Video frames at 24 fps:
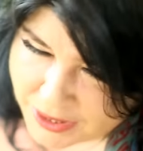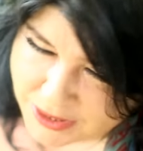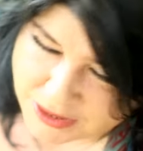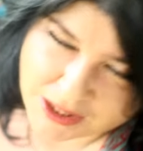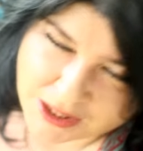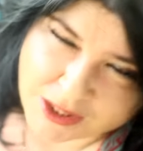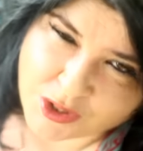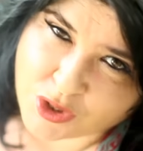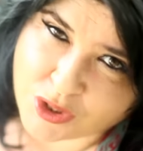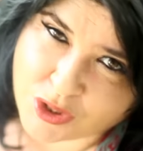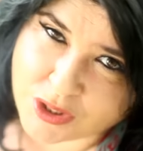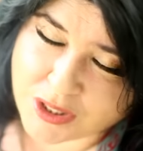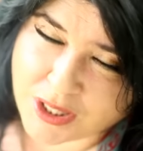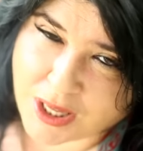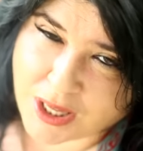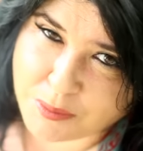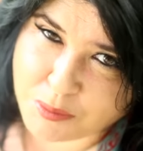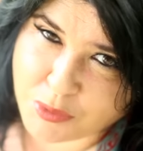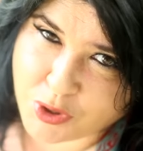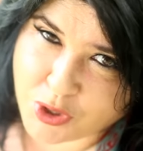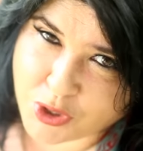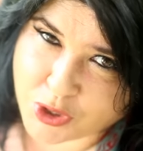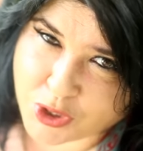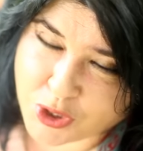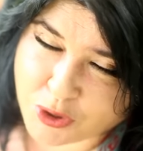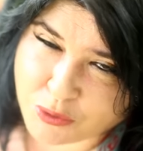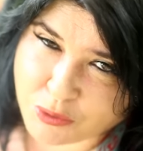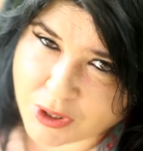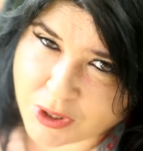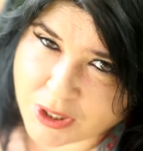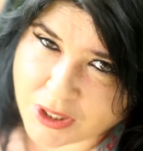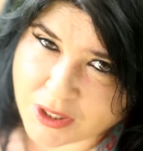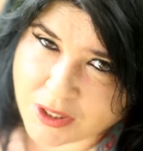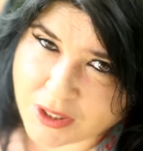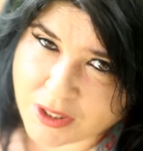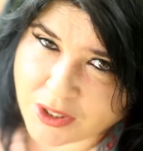attention to that
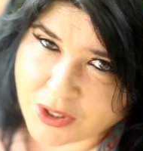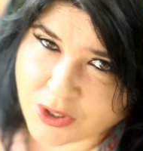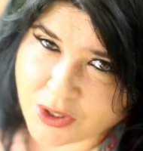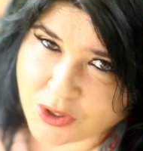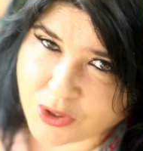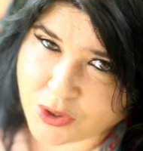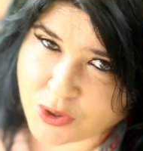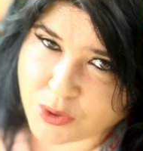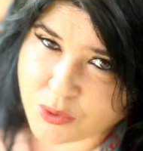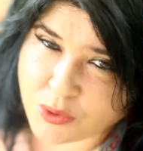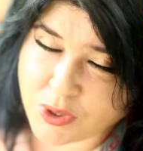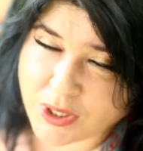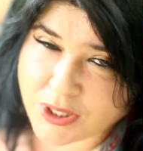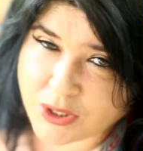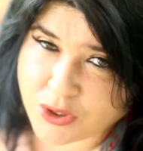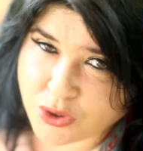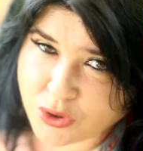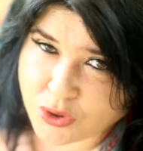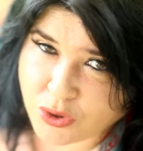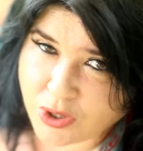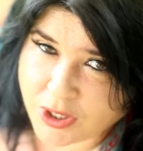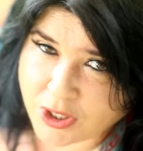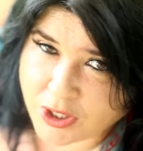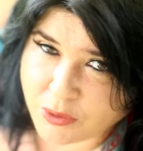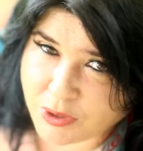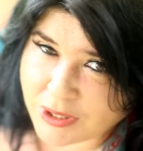Mercury who is trying to,